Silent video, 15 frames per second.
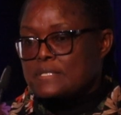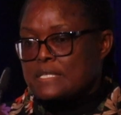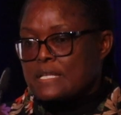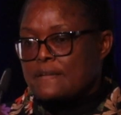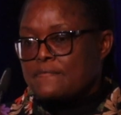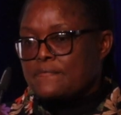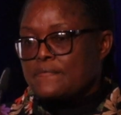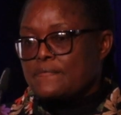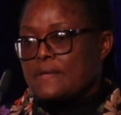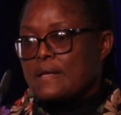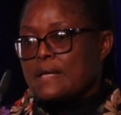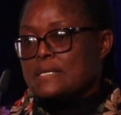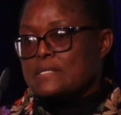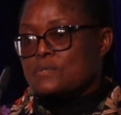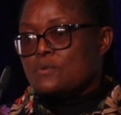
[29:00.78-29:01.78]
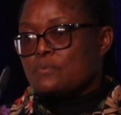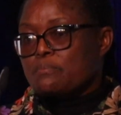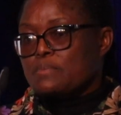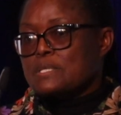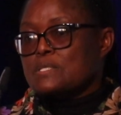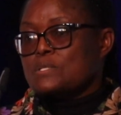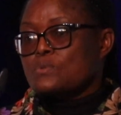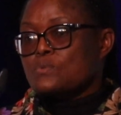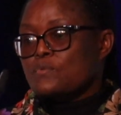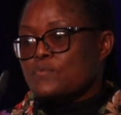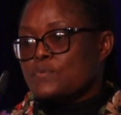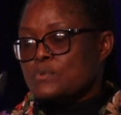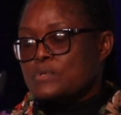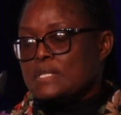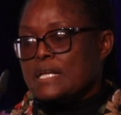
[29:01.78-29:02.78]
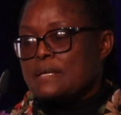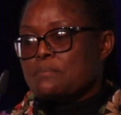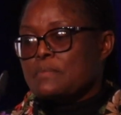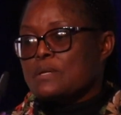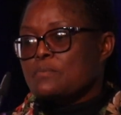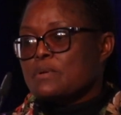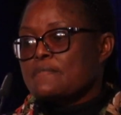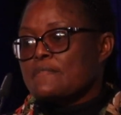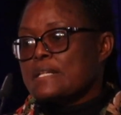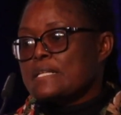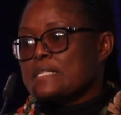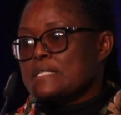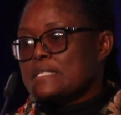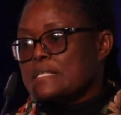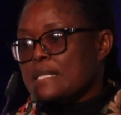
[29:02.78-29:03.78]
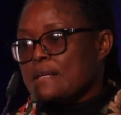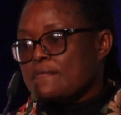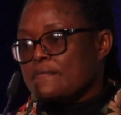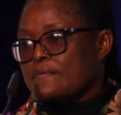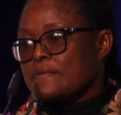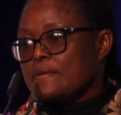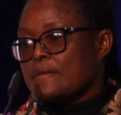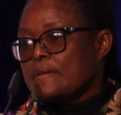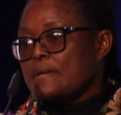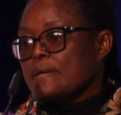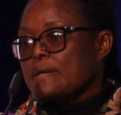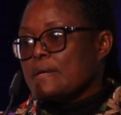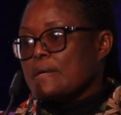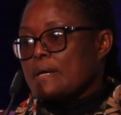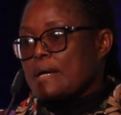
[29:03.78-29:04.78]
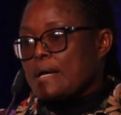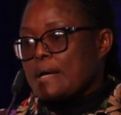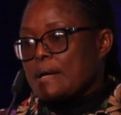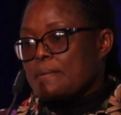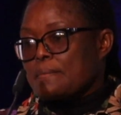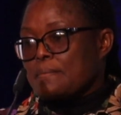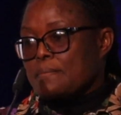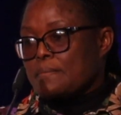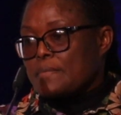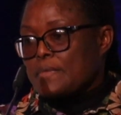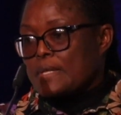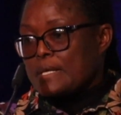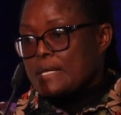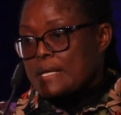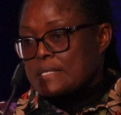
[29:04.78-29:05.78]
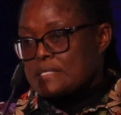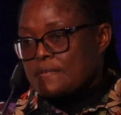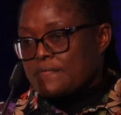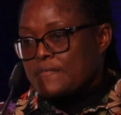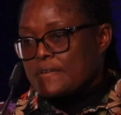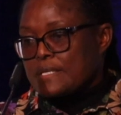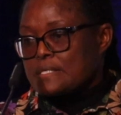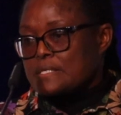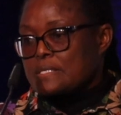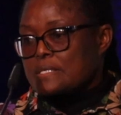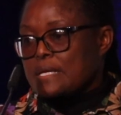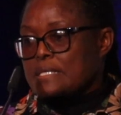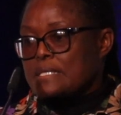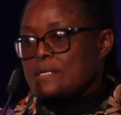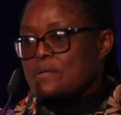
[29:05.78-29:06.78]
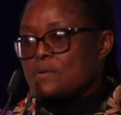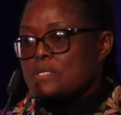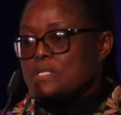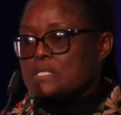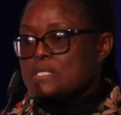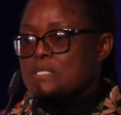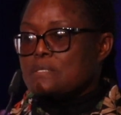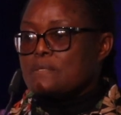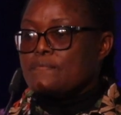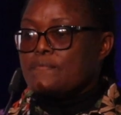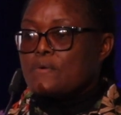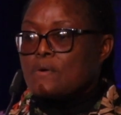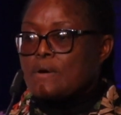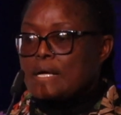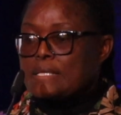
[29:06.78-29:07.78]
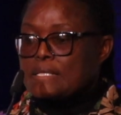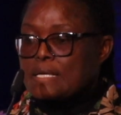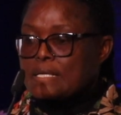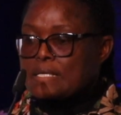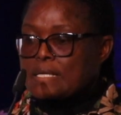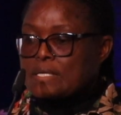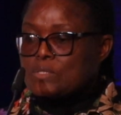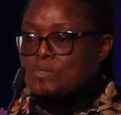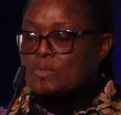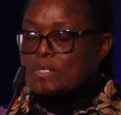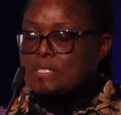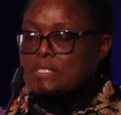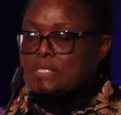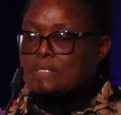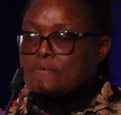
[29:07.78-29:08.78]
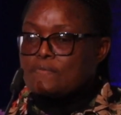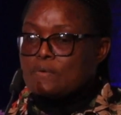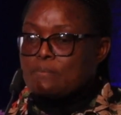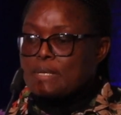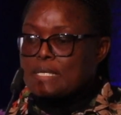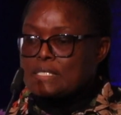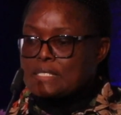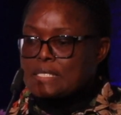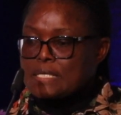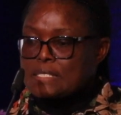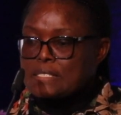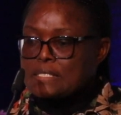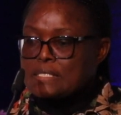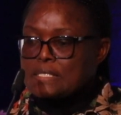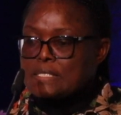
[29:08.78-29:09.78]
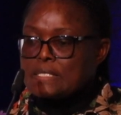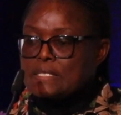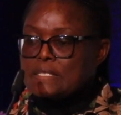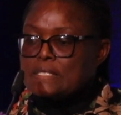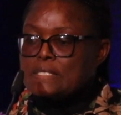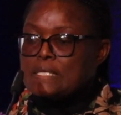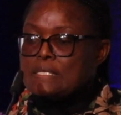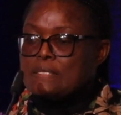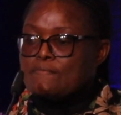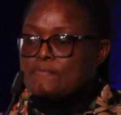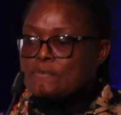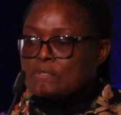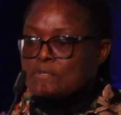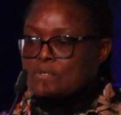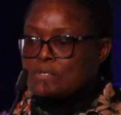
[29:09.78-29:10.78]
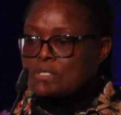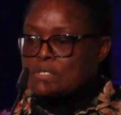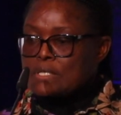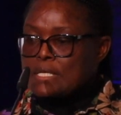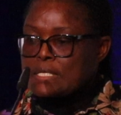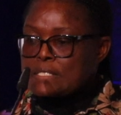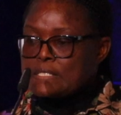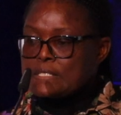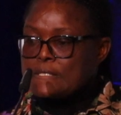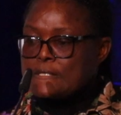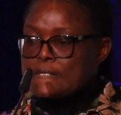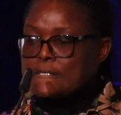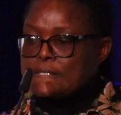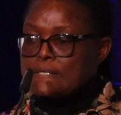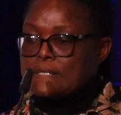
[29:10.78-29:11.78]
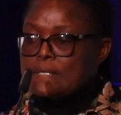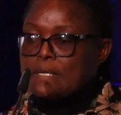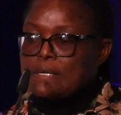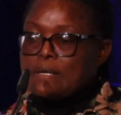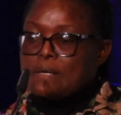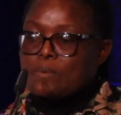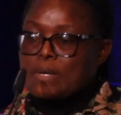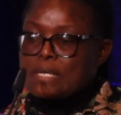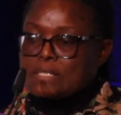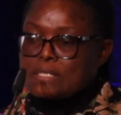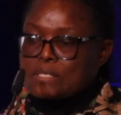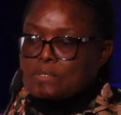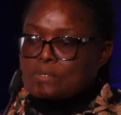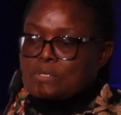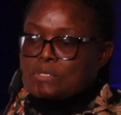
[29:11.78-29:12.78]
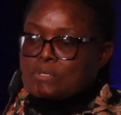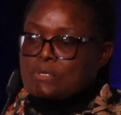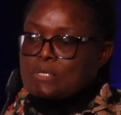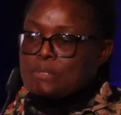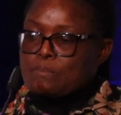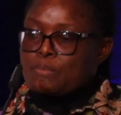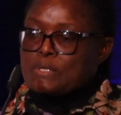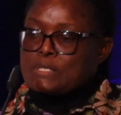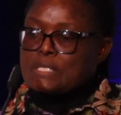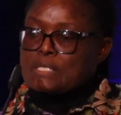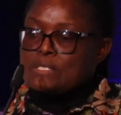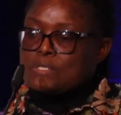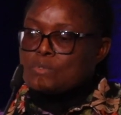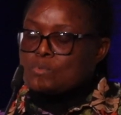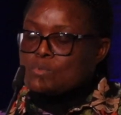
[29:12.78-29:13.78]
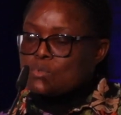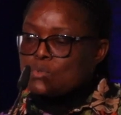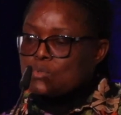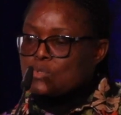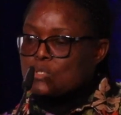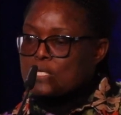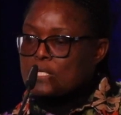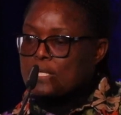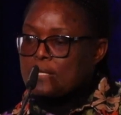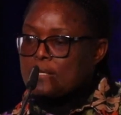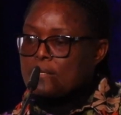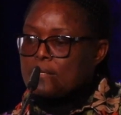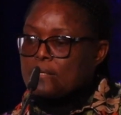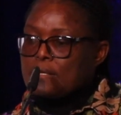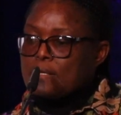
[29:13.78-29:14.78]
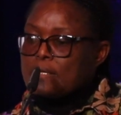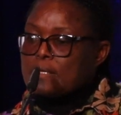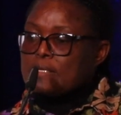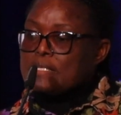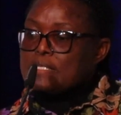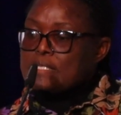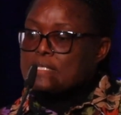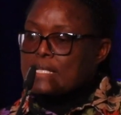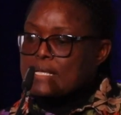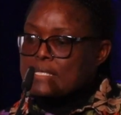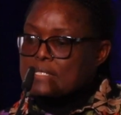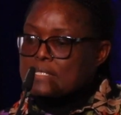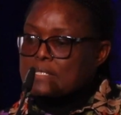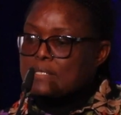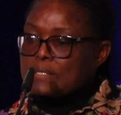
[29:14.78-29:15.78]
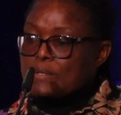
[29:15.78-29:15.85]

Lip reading: staff as compared to full-time equivalent staff. There are different categories for undergraduate, for master's degrees, and for doctoral degrees. What is also important to note here is that